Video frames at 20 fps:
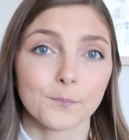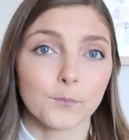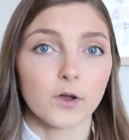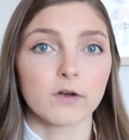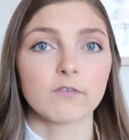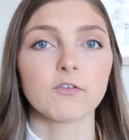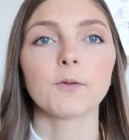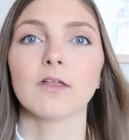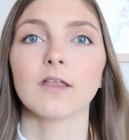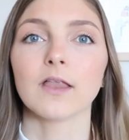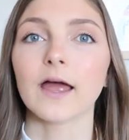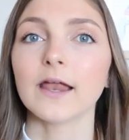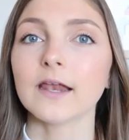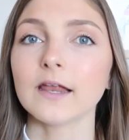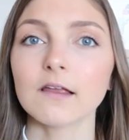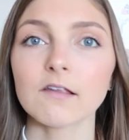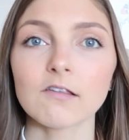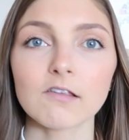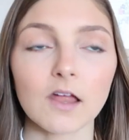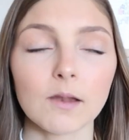whatever. The
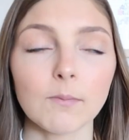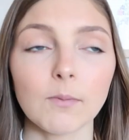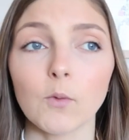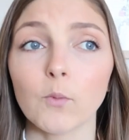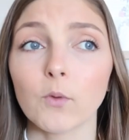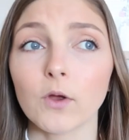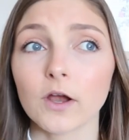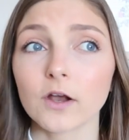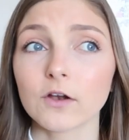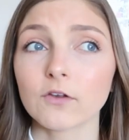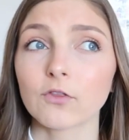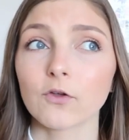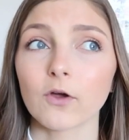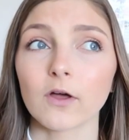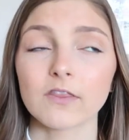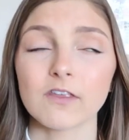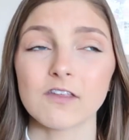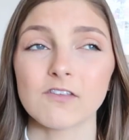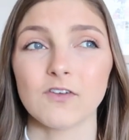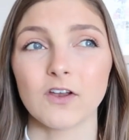lighting is gonna be weird
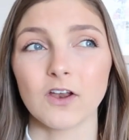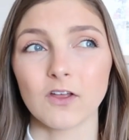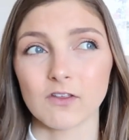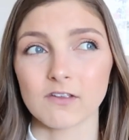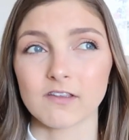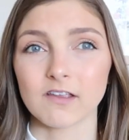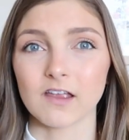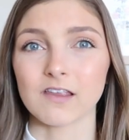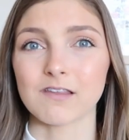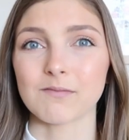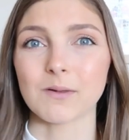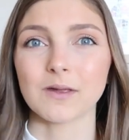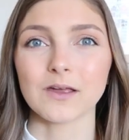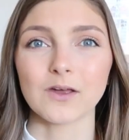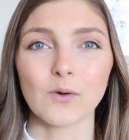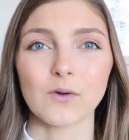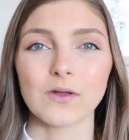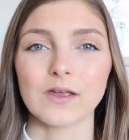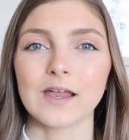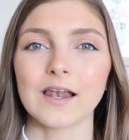throughout this video. The sun's been
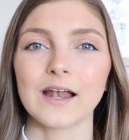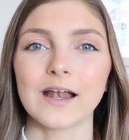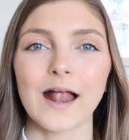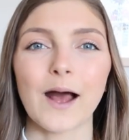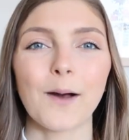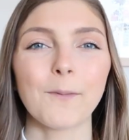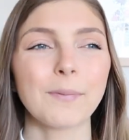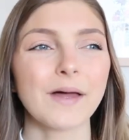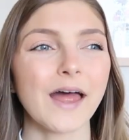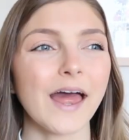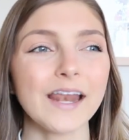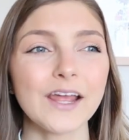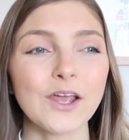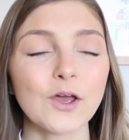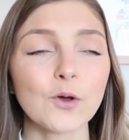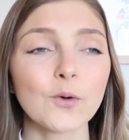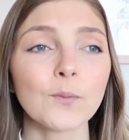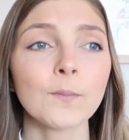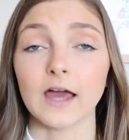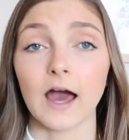going in and out, but
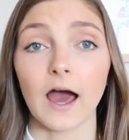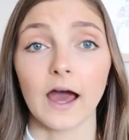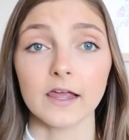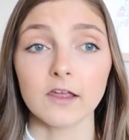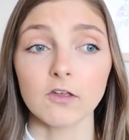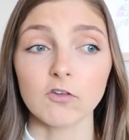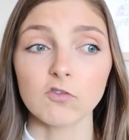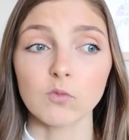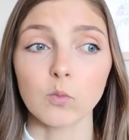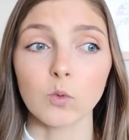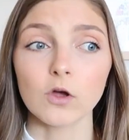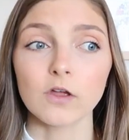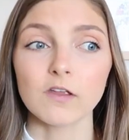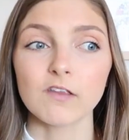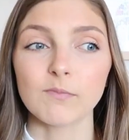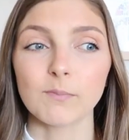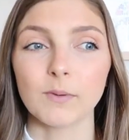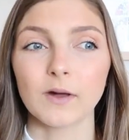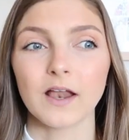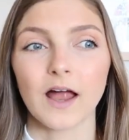anywho, yeah, I use
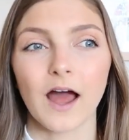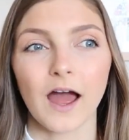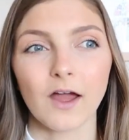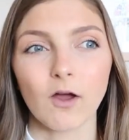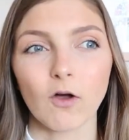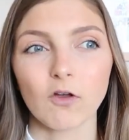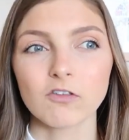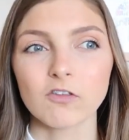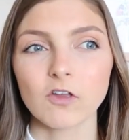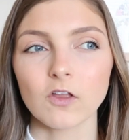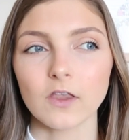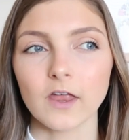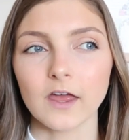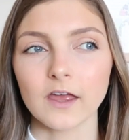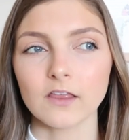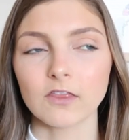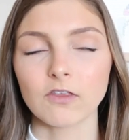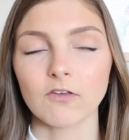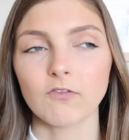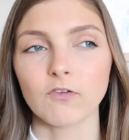Woods, but I also
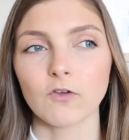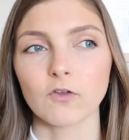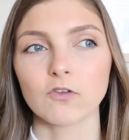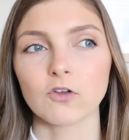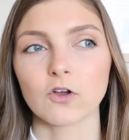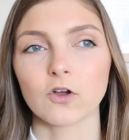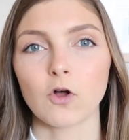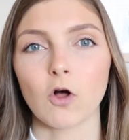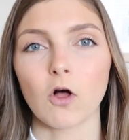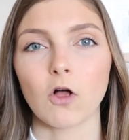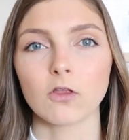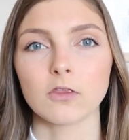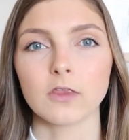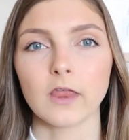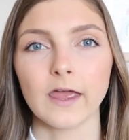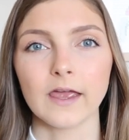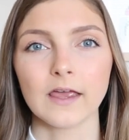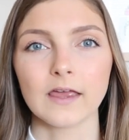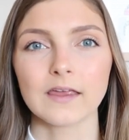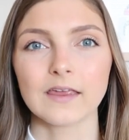like the filter called
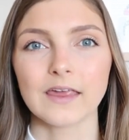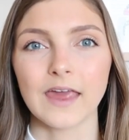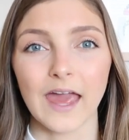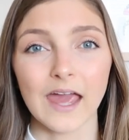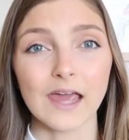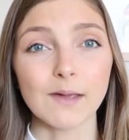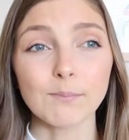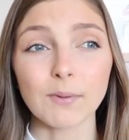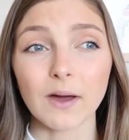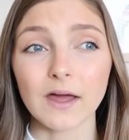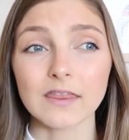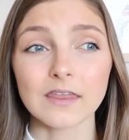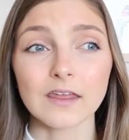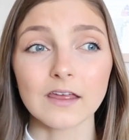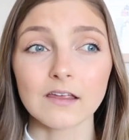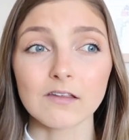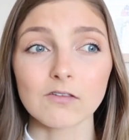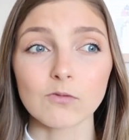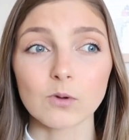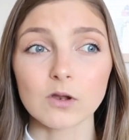like Cape, I
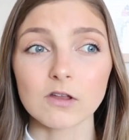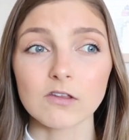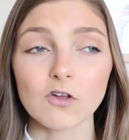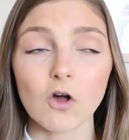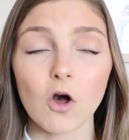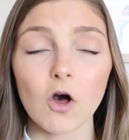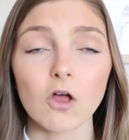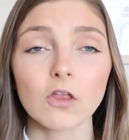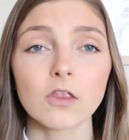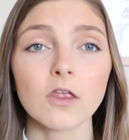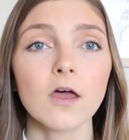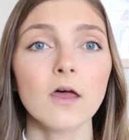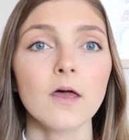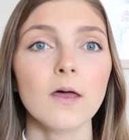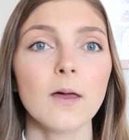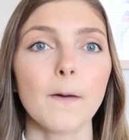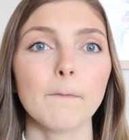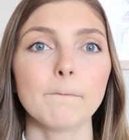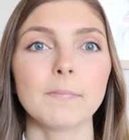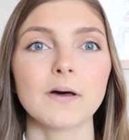think is what it's called.
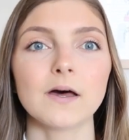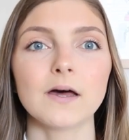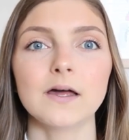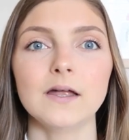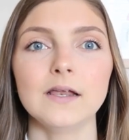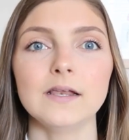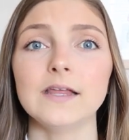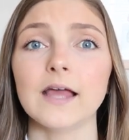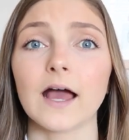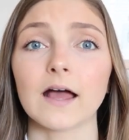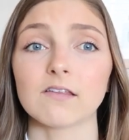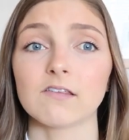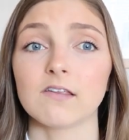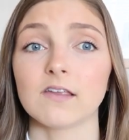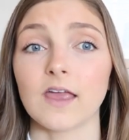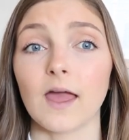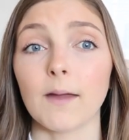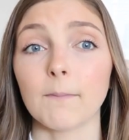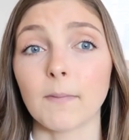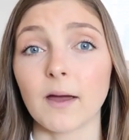But yeah, to
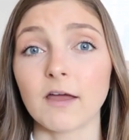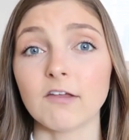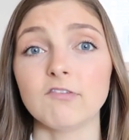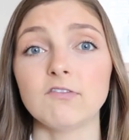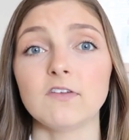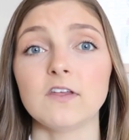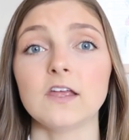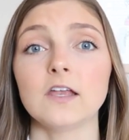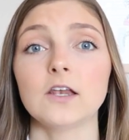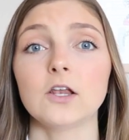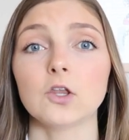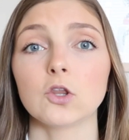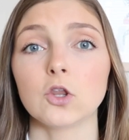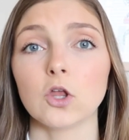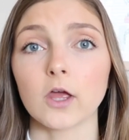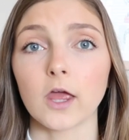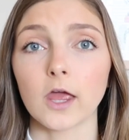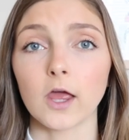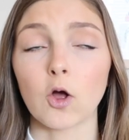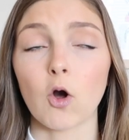get my feed
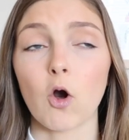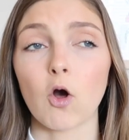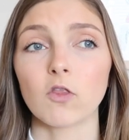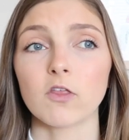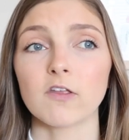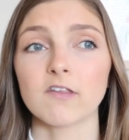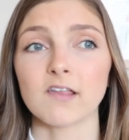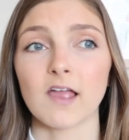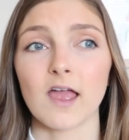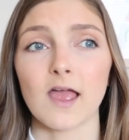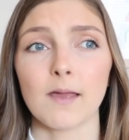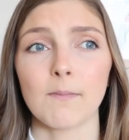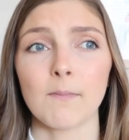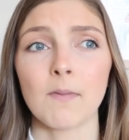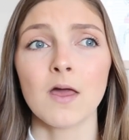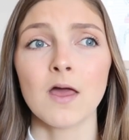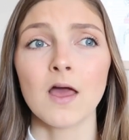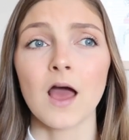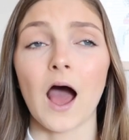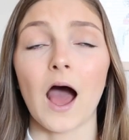looking all the same,
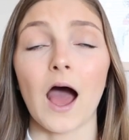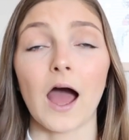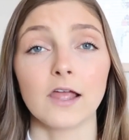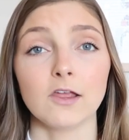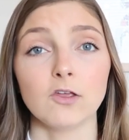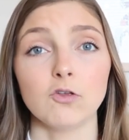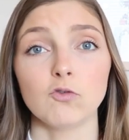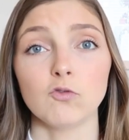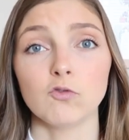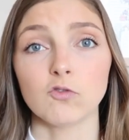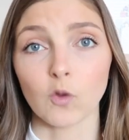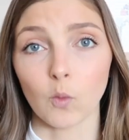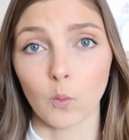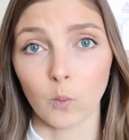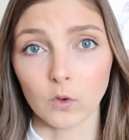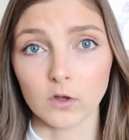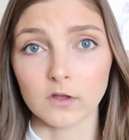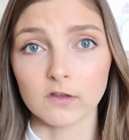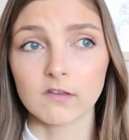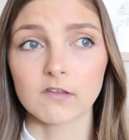I use
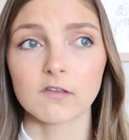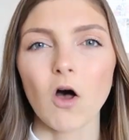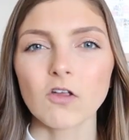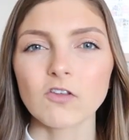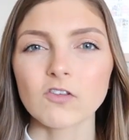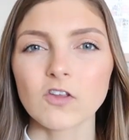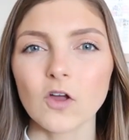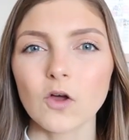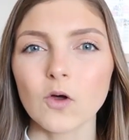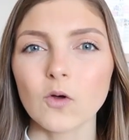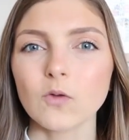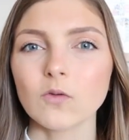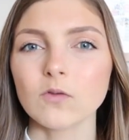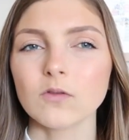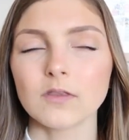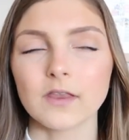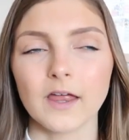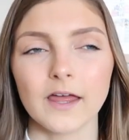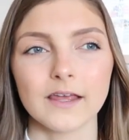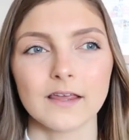Woods. Also,
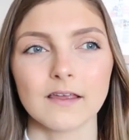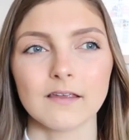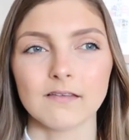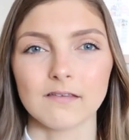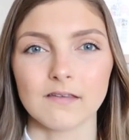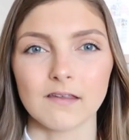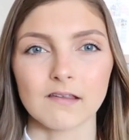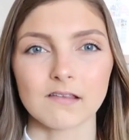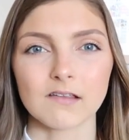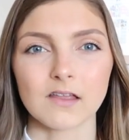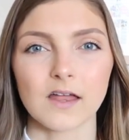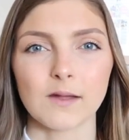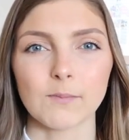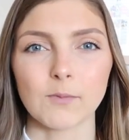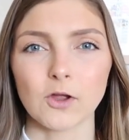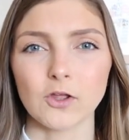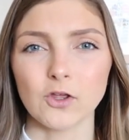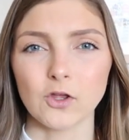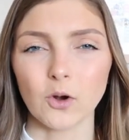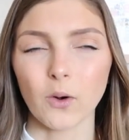like,
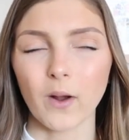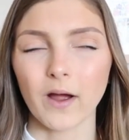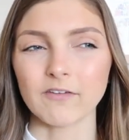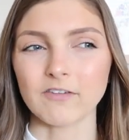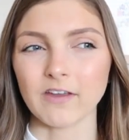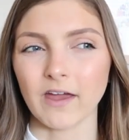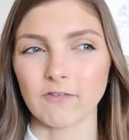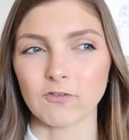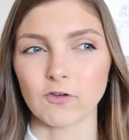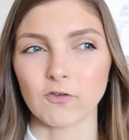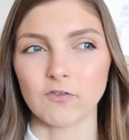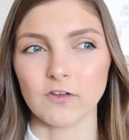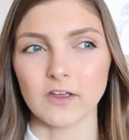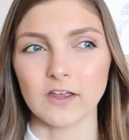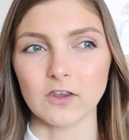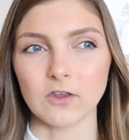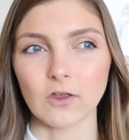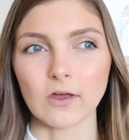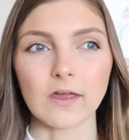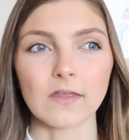disclaimer, you don't have to have your
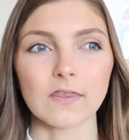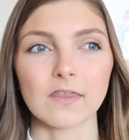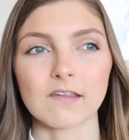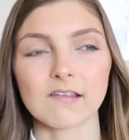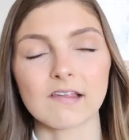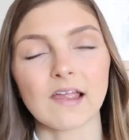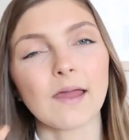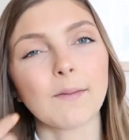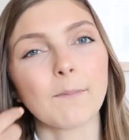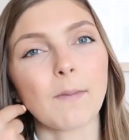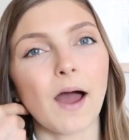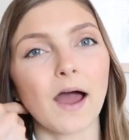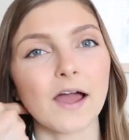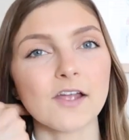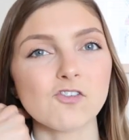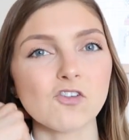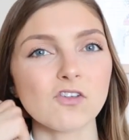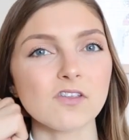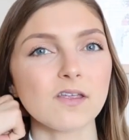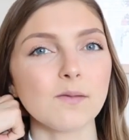feed looking the same. I
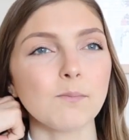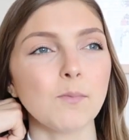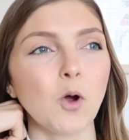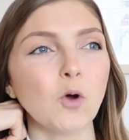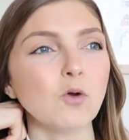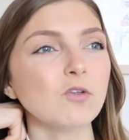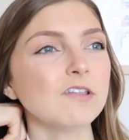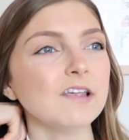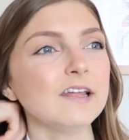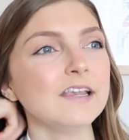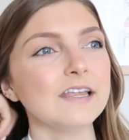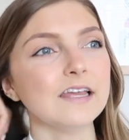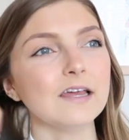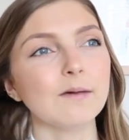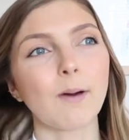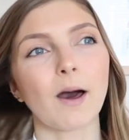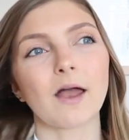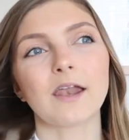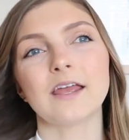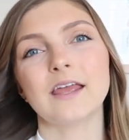just am OCD
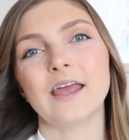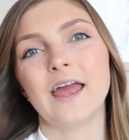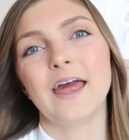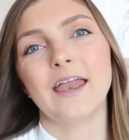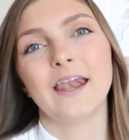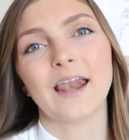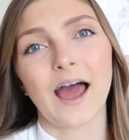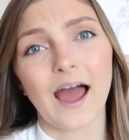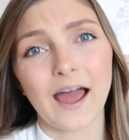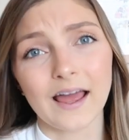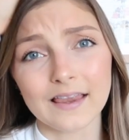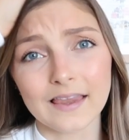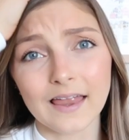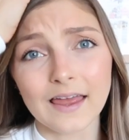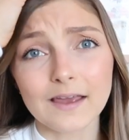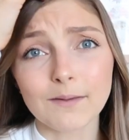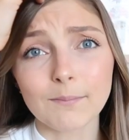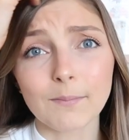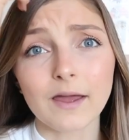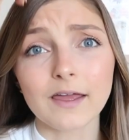about it and I
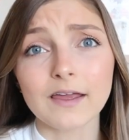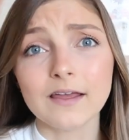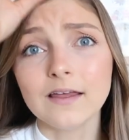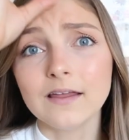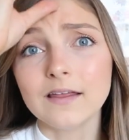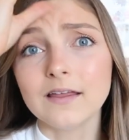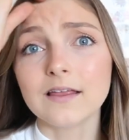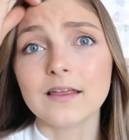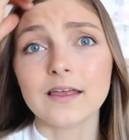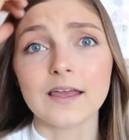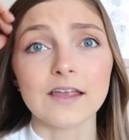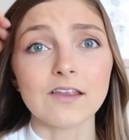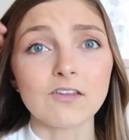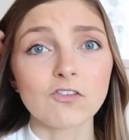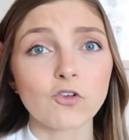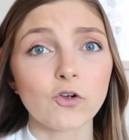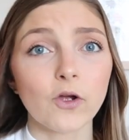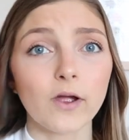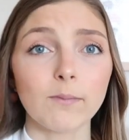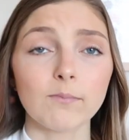like my
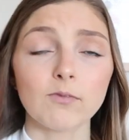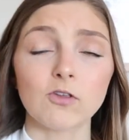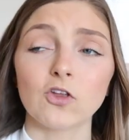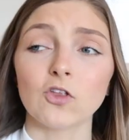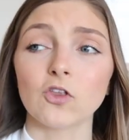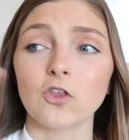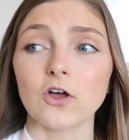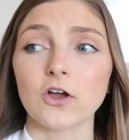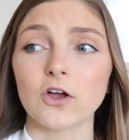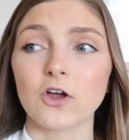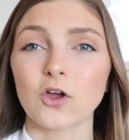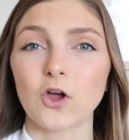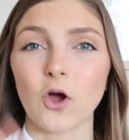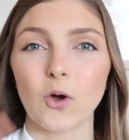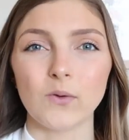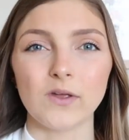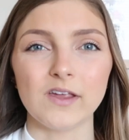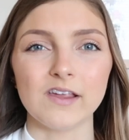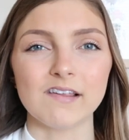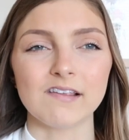Instagram to look
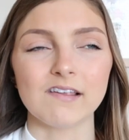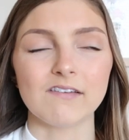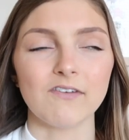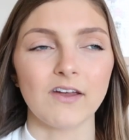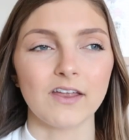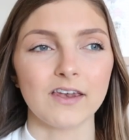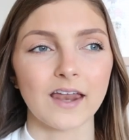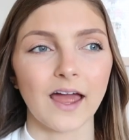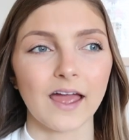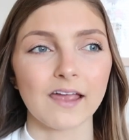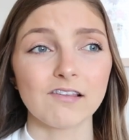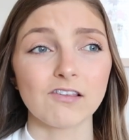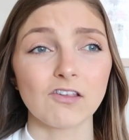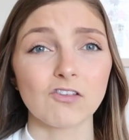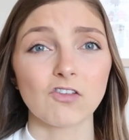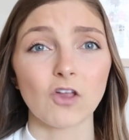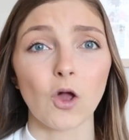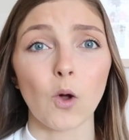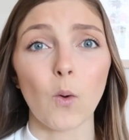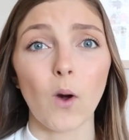cohesive and nice,
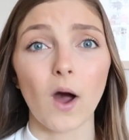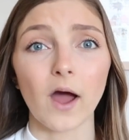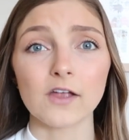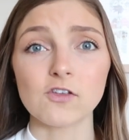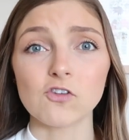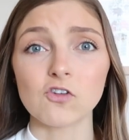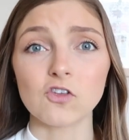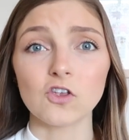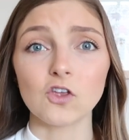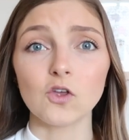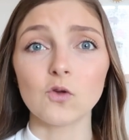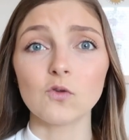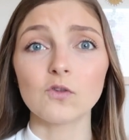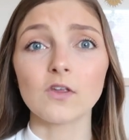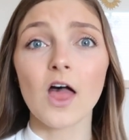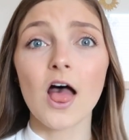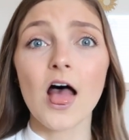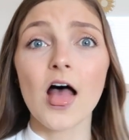so I just use